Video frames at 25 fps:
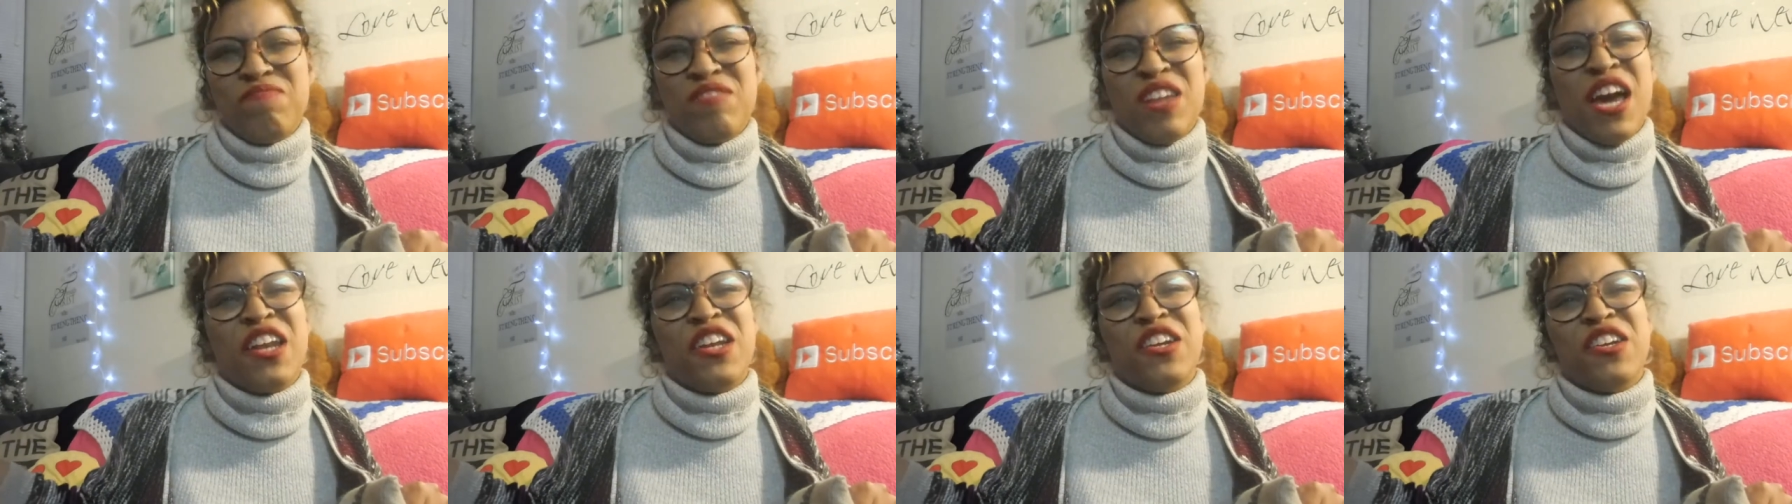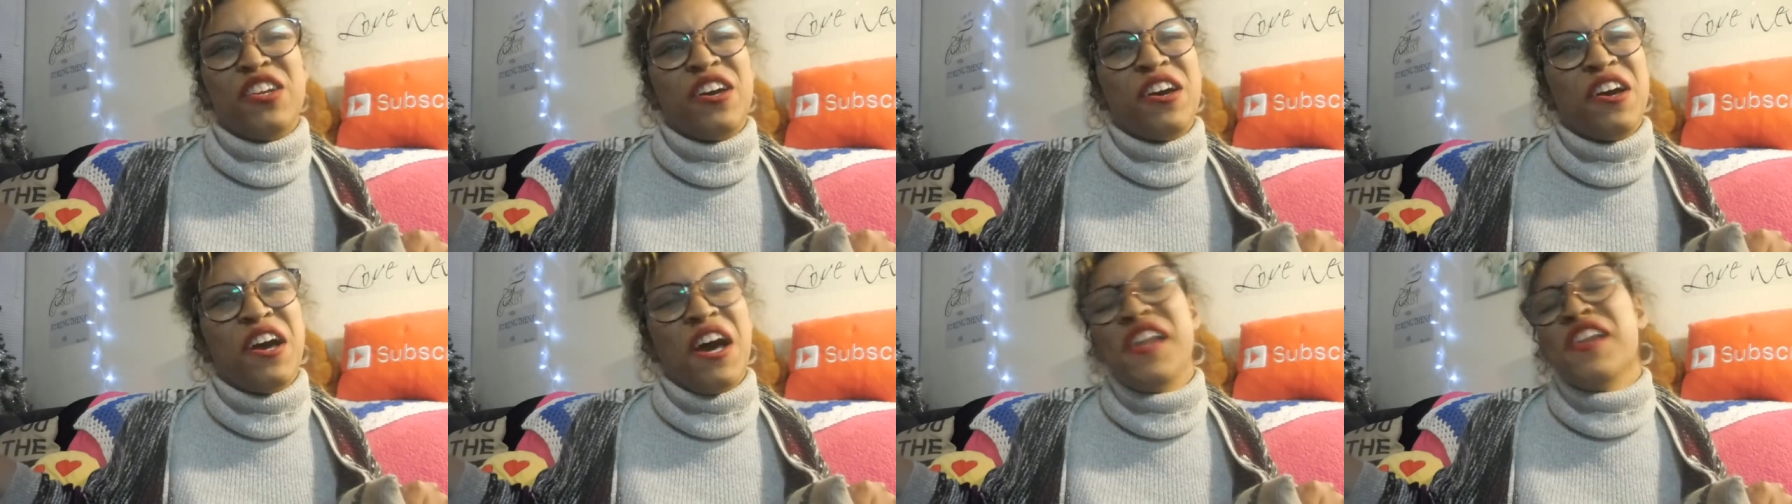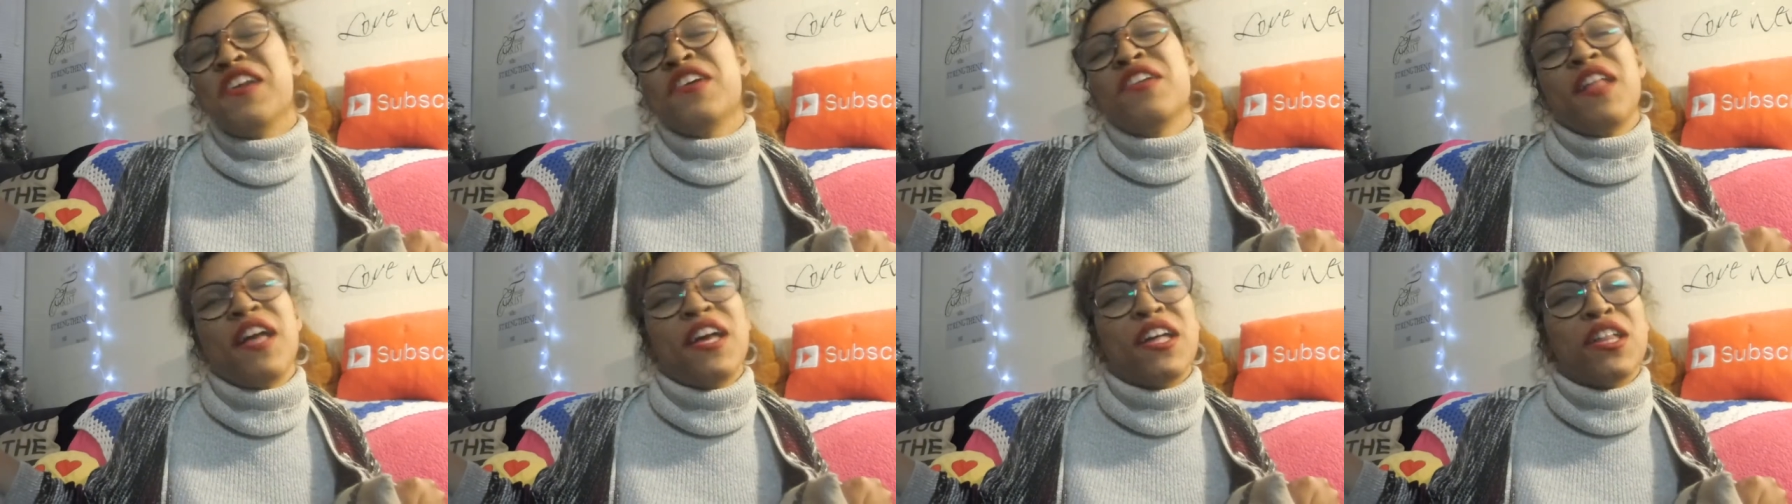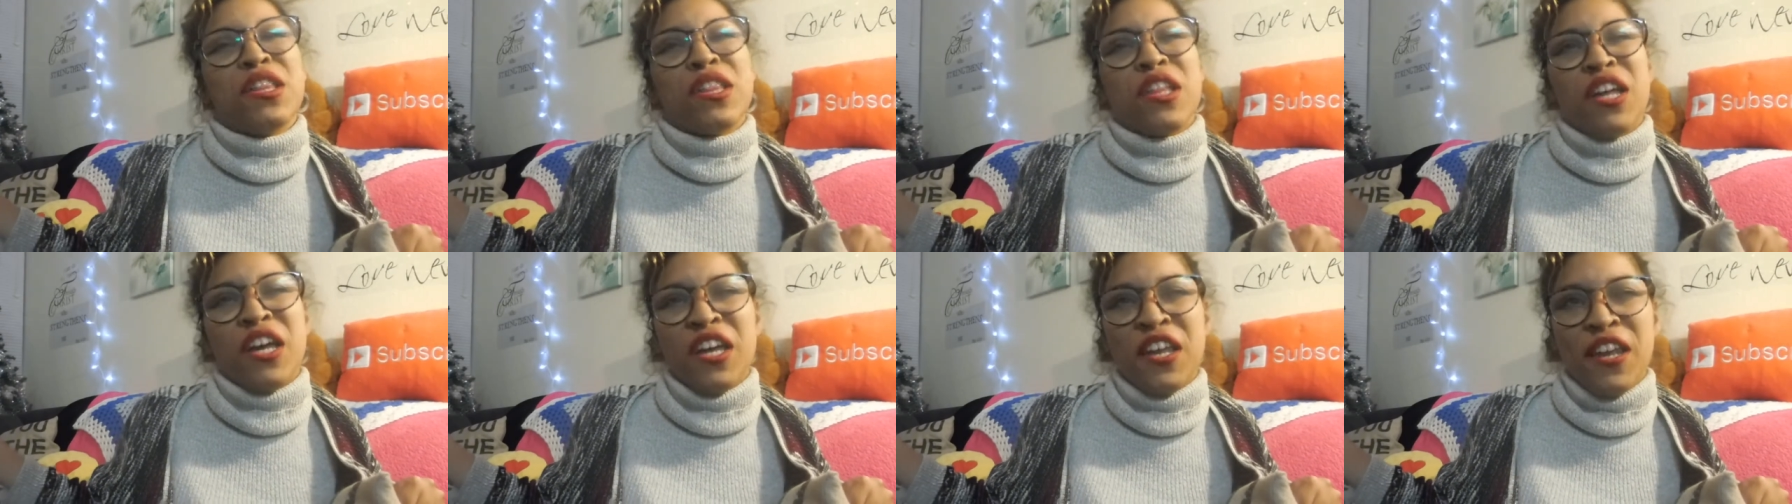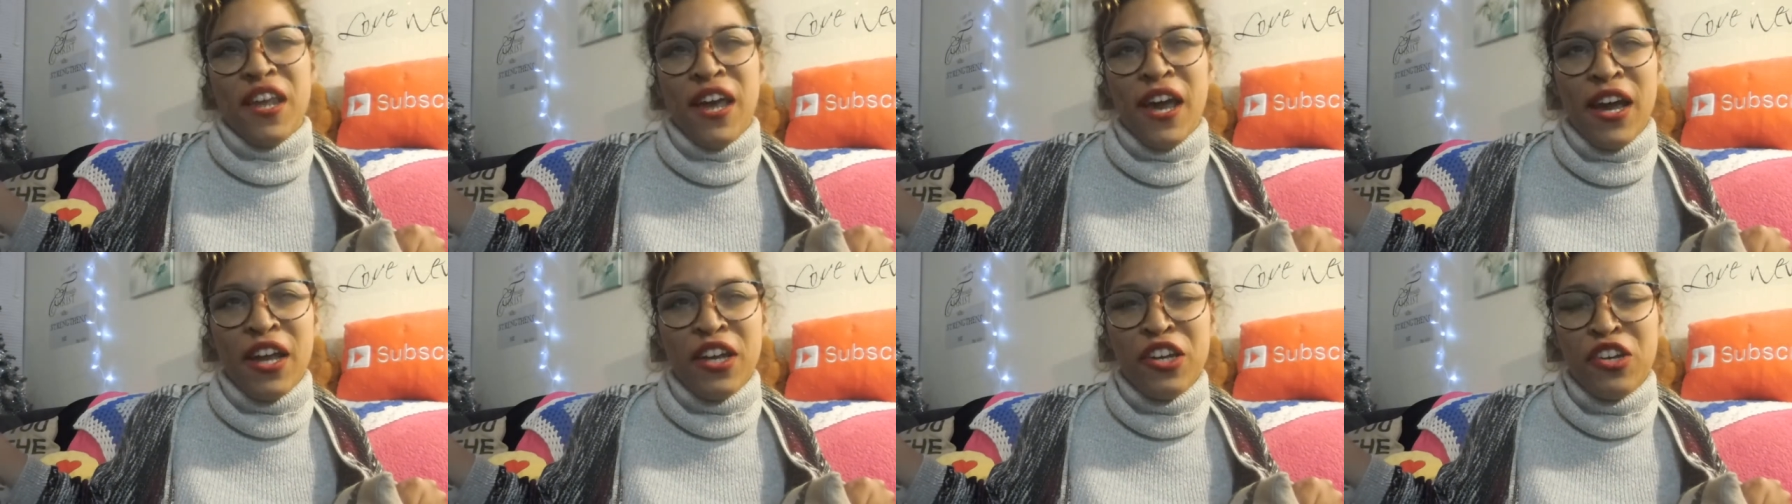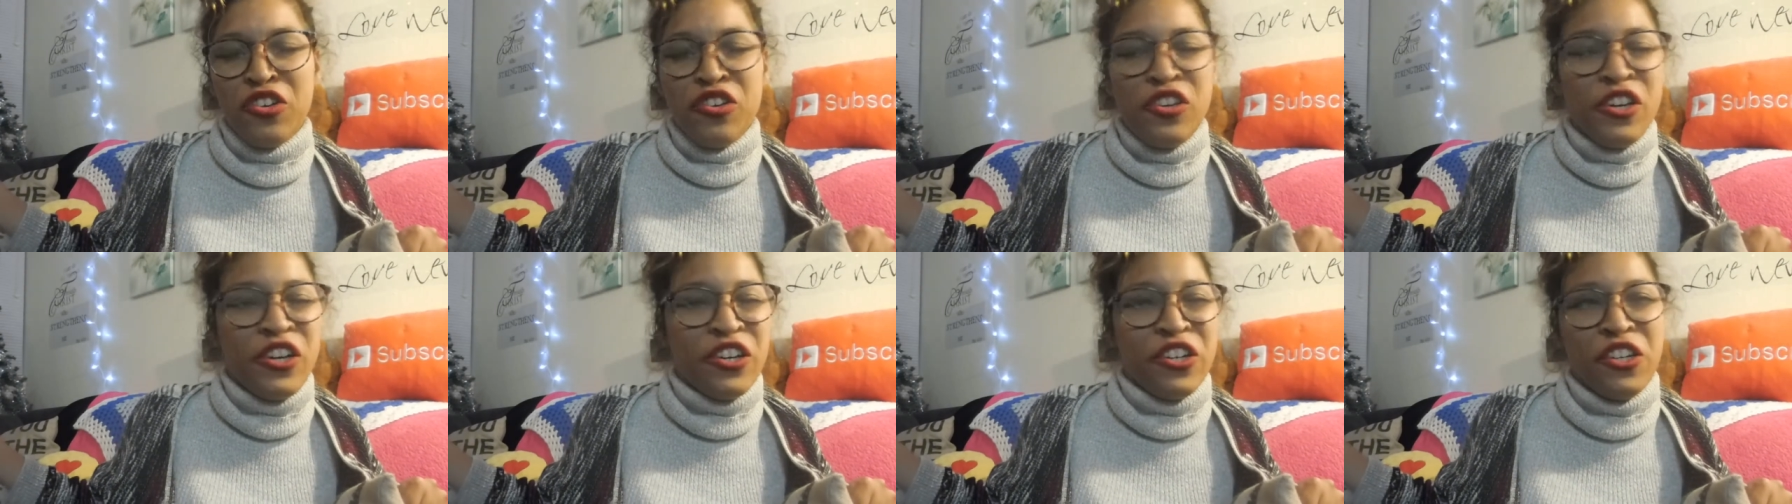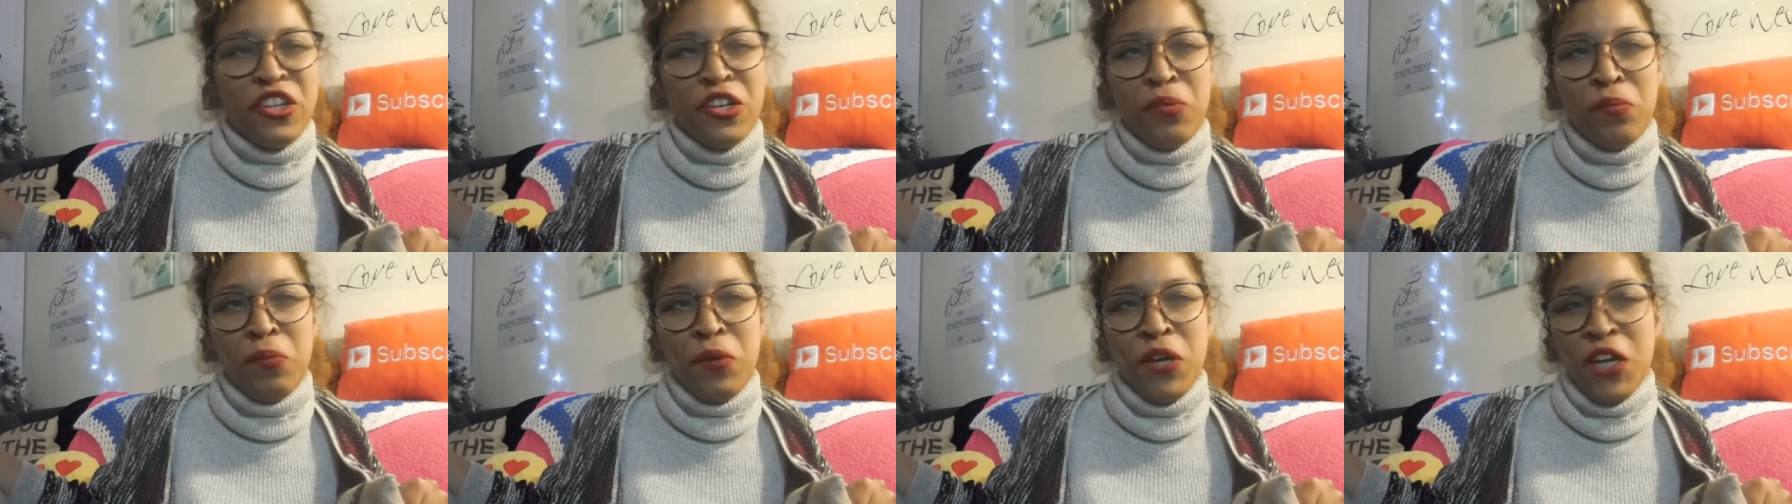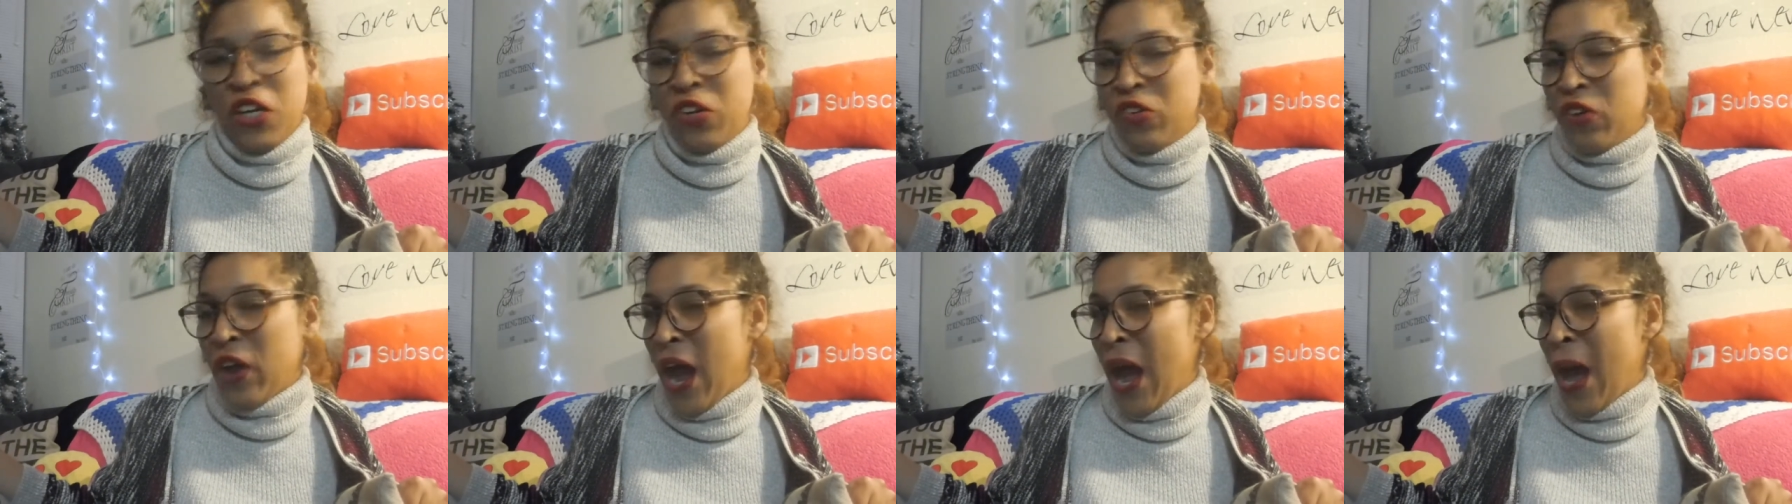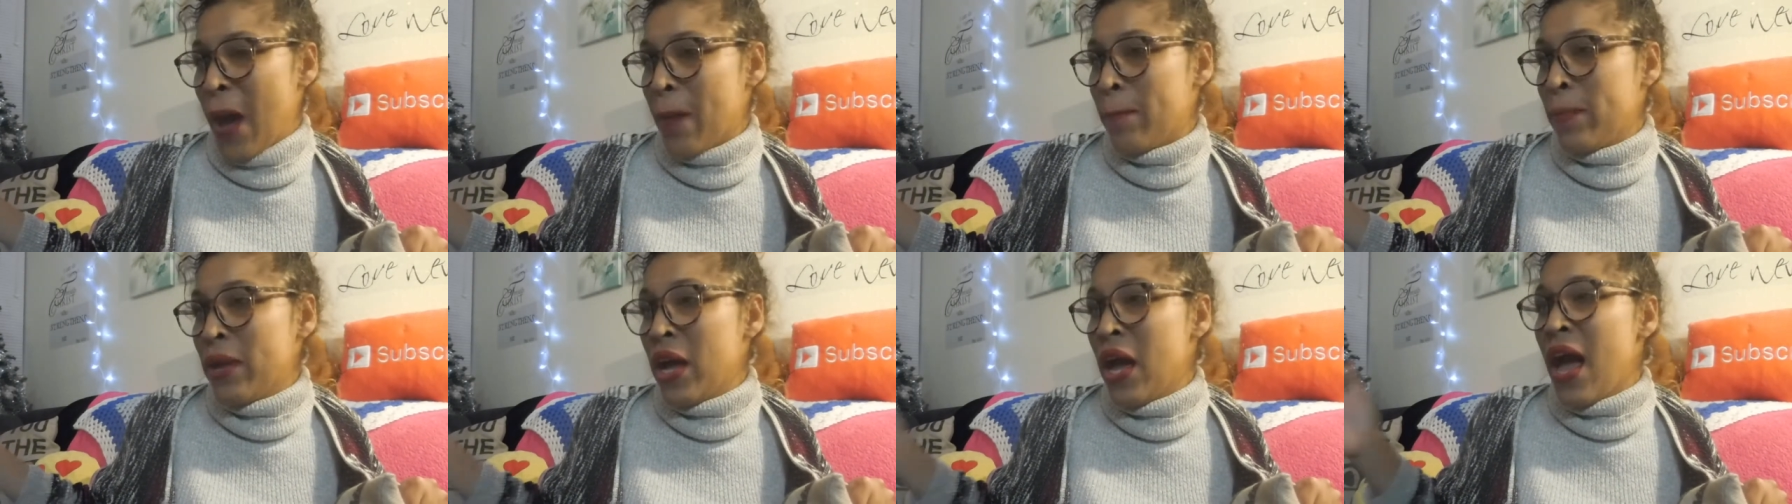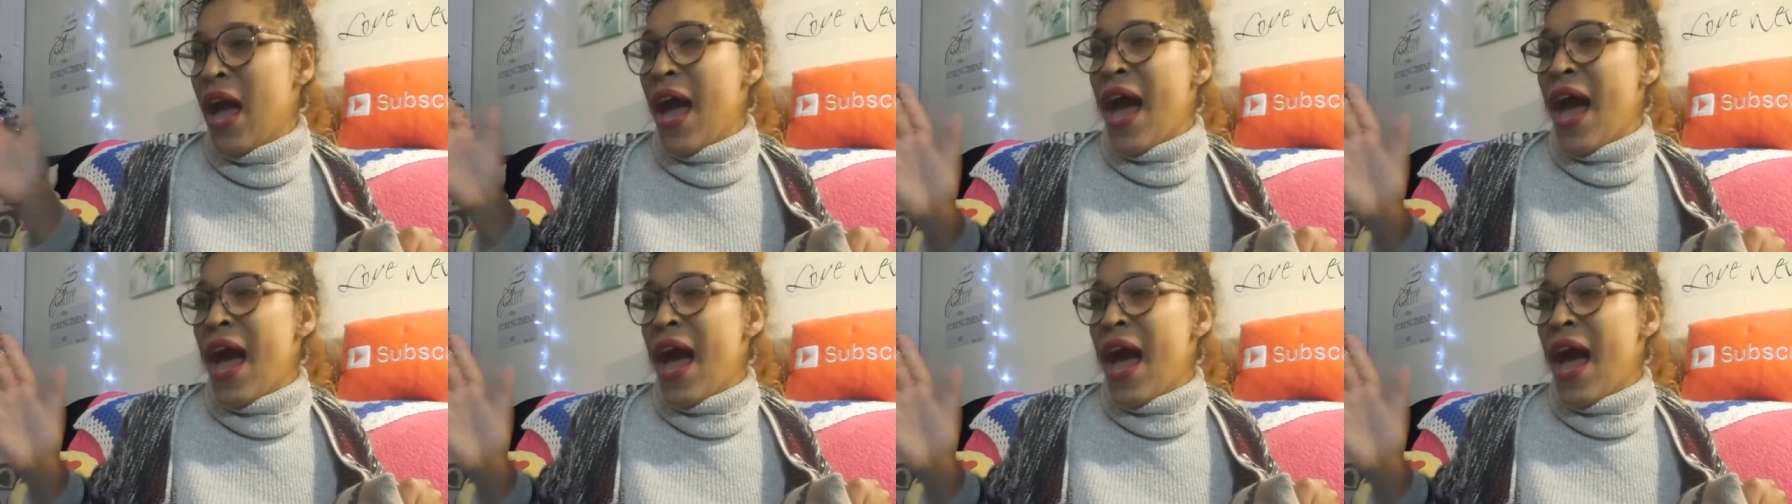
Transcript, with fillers: I don't know. I don't like saying that. New year, new me crap.